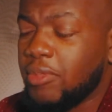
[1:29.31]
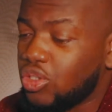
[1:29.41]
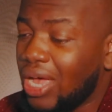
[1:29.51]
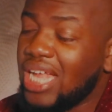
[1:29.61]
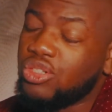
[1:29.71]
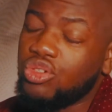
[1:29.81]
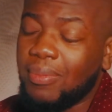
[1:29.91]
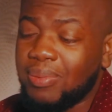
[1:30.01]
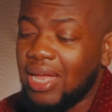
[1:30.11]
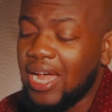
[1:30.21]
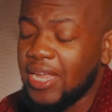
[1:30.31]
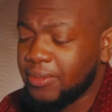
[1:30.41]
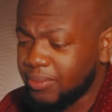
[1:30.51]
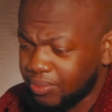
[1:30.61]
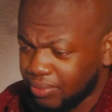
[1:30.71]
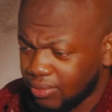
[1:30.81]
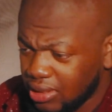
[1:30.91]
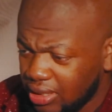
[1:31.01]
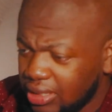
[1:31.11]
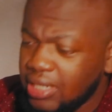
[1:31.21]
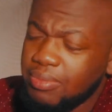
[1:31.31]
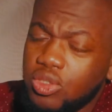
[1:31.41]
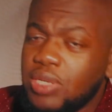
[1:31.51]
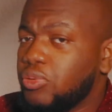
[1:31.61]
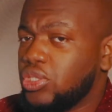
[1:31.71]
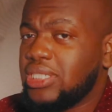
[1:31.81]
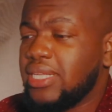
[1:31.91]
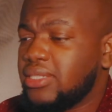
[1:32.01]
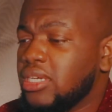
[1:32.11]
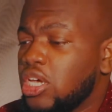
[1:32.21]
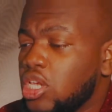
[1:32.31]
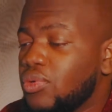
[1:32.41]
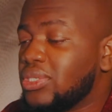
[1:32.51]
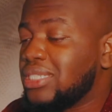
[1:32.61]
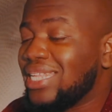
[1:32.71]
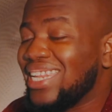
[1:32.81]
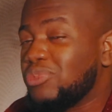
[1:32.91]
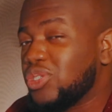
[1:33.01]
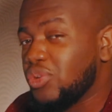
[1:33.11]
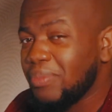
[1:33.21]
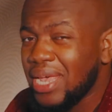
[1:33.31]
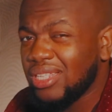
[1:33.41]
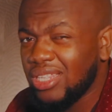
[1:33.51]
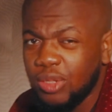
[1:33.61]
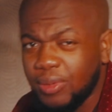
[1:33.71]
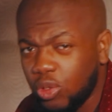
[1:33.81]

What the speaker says: So as we apply the Moody preset, you will see that it will remain a little bit